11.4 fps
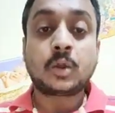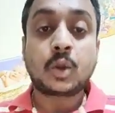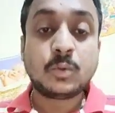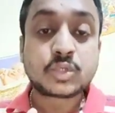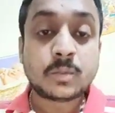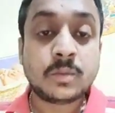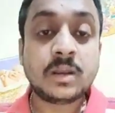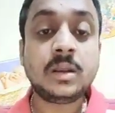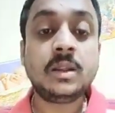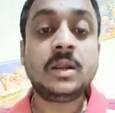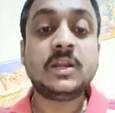
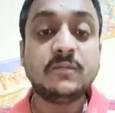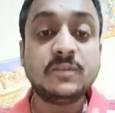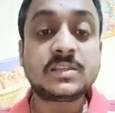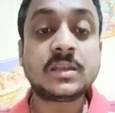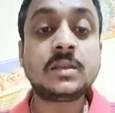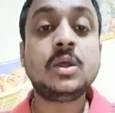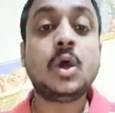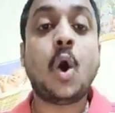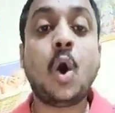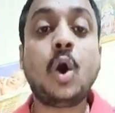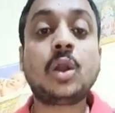chromosomal division
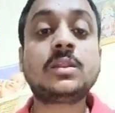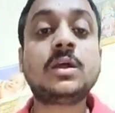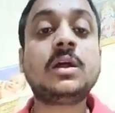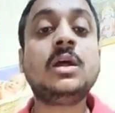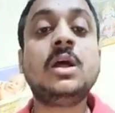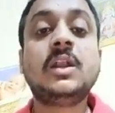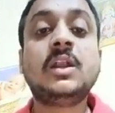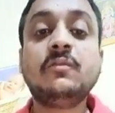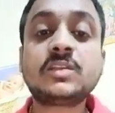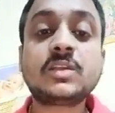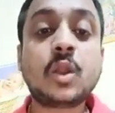or the
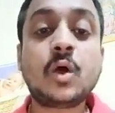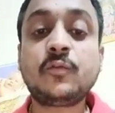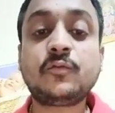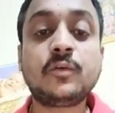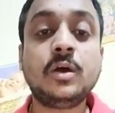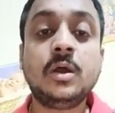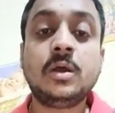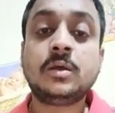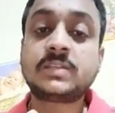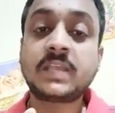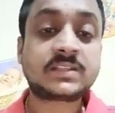division of
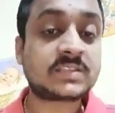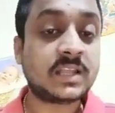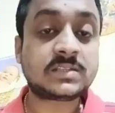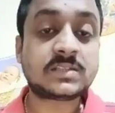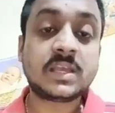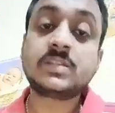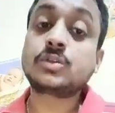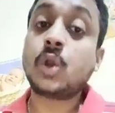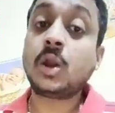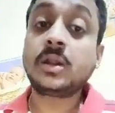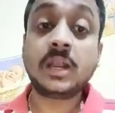sex cells is
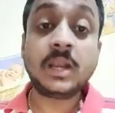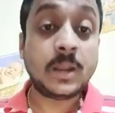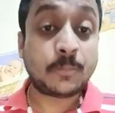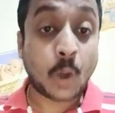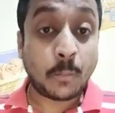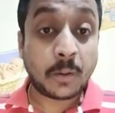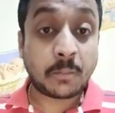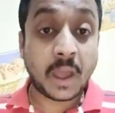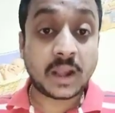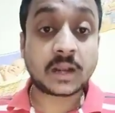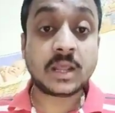not done in a proper
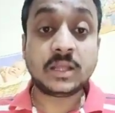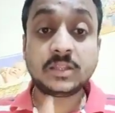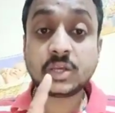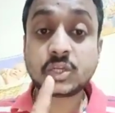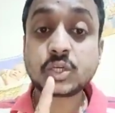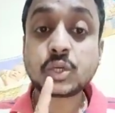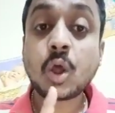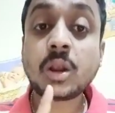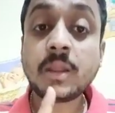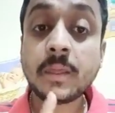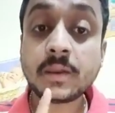manner, then
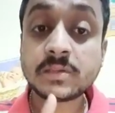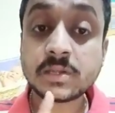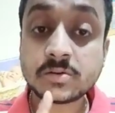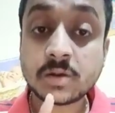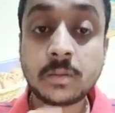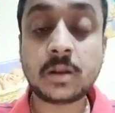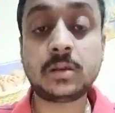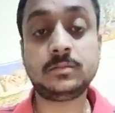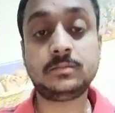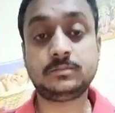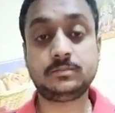surely there is a trouble.
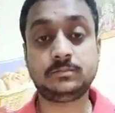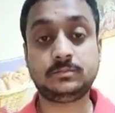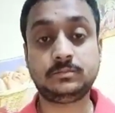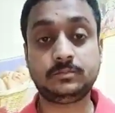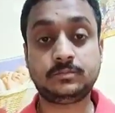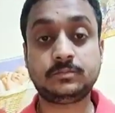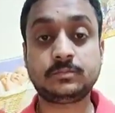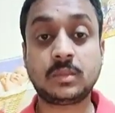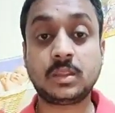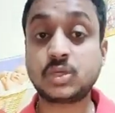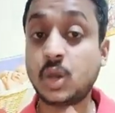
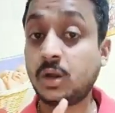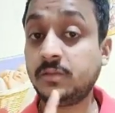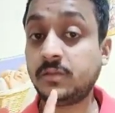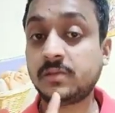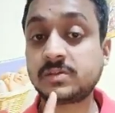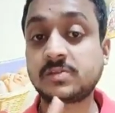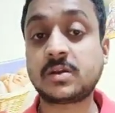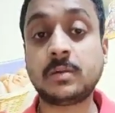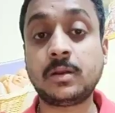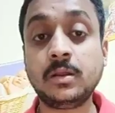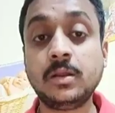Surely there is a
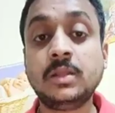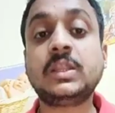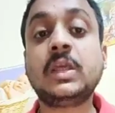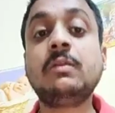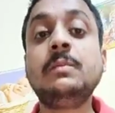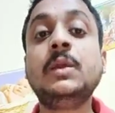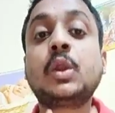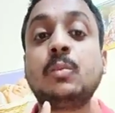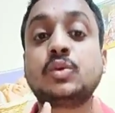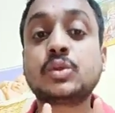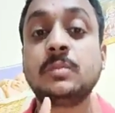trouble. There will be
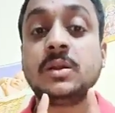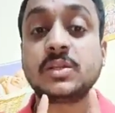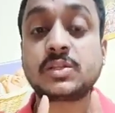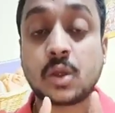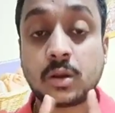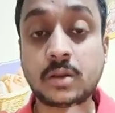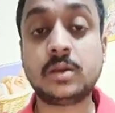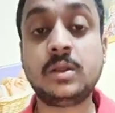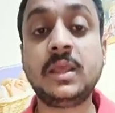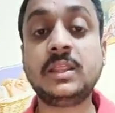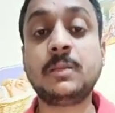chromosomal disorder
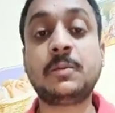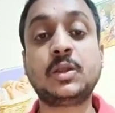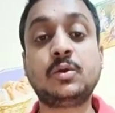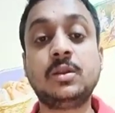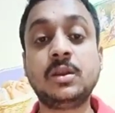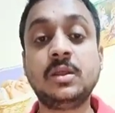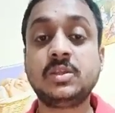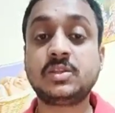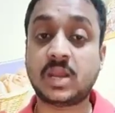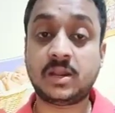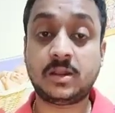in the particular
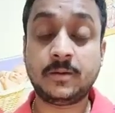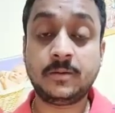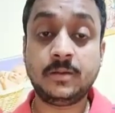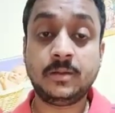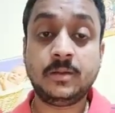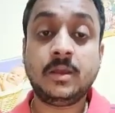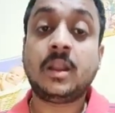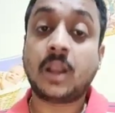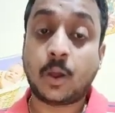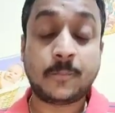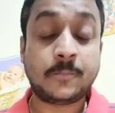child.
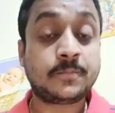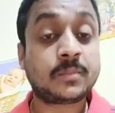Now,